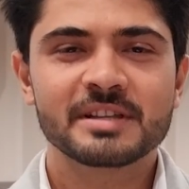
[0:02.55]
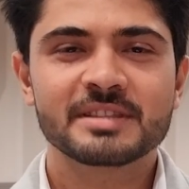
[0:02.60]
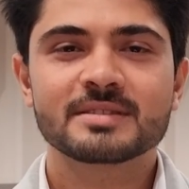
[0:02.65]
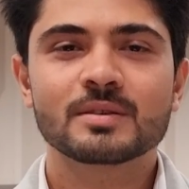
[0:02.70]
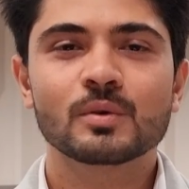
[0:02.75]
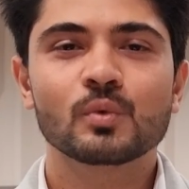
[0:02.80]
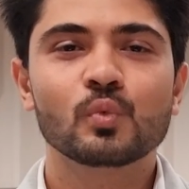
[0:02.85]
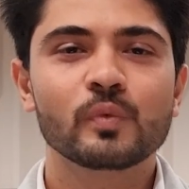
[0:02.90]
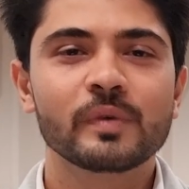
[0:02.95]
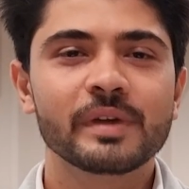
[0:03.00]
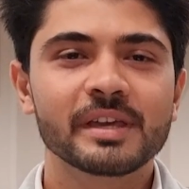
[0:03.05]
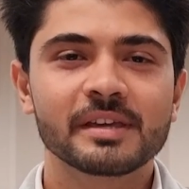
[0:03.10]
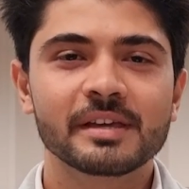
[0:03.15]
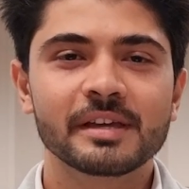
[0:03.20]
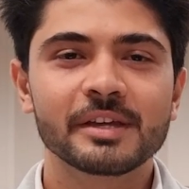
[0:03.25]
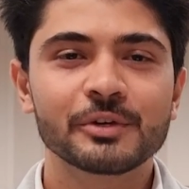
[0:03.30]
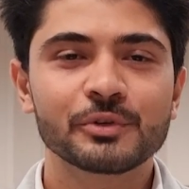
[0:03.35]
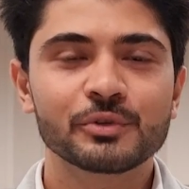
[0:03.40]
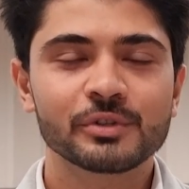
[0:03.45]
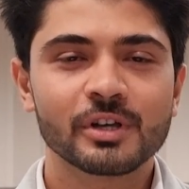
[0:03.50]
It's a week
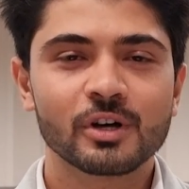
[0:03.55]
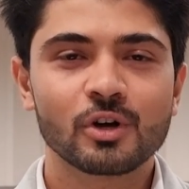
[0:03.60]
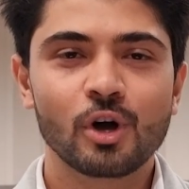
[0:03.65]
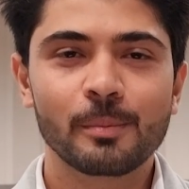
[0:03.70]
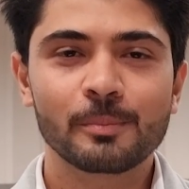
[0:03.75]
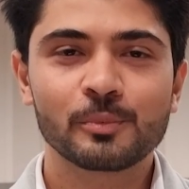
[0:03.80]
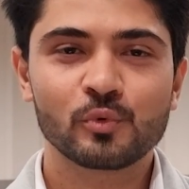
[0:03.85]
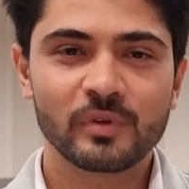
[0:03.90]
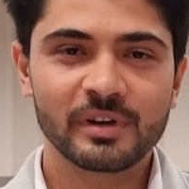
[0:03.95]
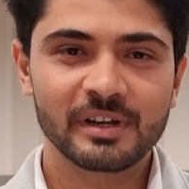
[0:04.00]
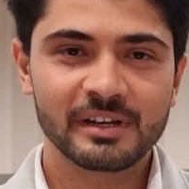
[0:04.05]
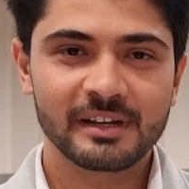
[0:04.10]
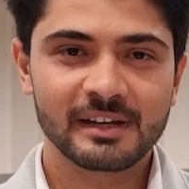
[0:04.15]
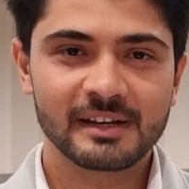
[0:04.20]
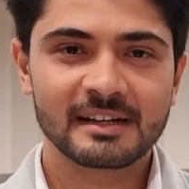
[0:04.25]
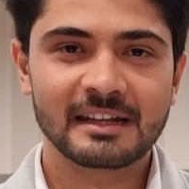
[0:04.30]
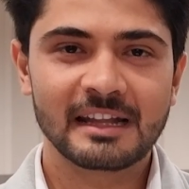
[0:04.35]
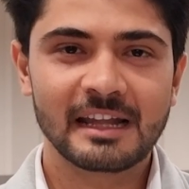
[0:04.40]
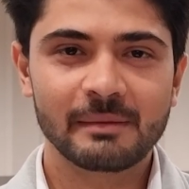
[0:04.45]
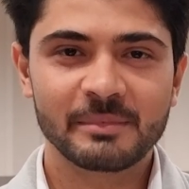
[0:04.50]
into the
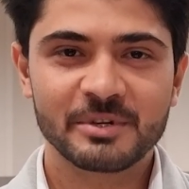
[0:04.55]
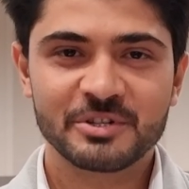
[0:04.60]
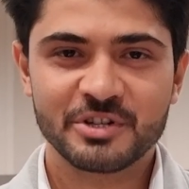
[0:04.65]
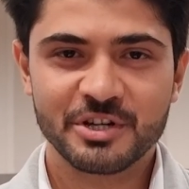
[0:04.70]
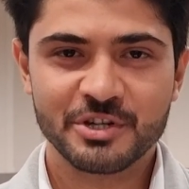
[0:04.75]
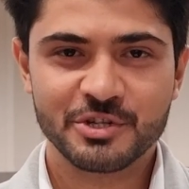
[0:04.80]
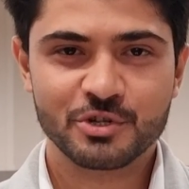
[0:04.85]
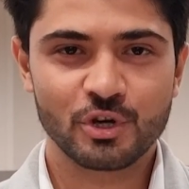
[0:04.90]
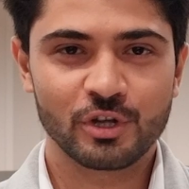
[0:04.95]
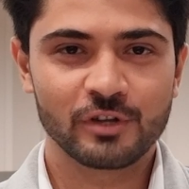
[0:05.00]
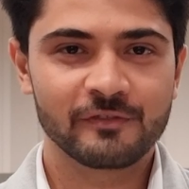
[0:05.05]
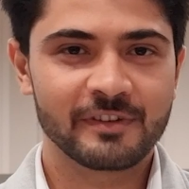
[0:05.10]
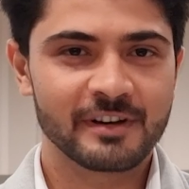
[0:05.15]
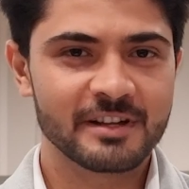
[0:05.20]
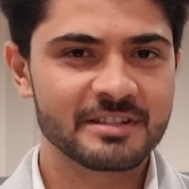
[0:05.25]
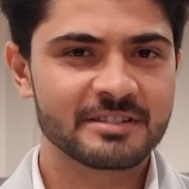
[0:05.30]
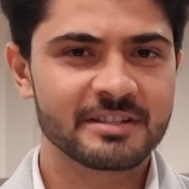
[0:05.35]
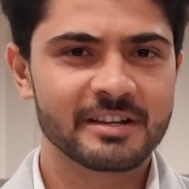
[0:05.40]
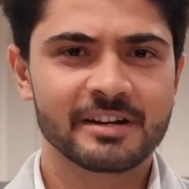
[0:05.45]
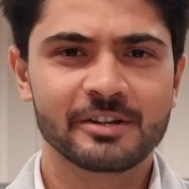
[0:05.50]
COP28 climate change
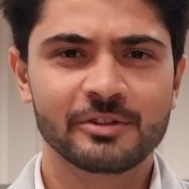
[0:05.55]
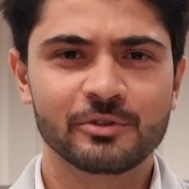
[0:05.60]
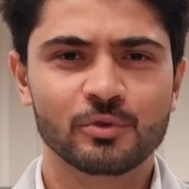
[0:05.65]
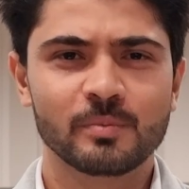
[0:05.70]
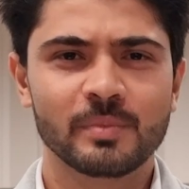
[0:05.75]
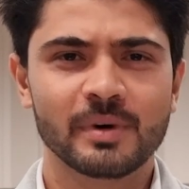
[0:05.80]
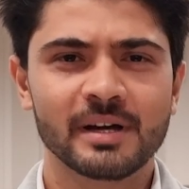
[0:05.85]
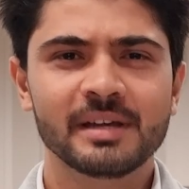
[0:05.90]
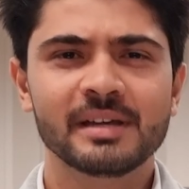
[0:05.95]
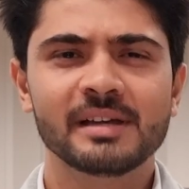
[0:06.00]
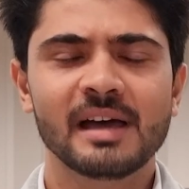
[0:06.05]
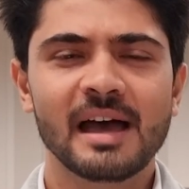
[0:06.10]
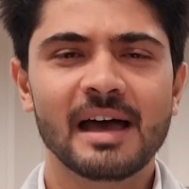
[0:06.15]
conference here in Dubai,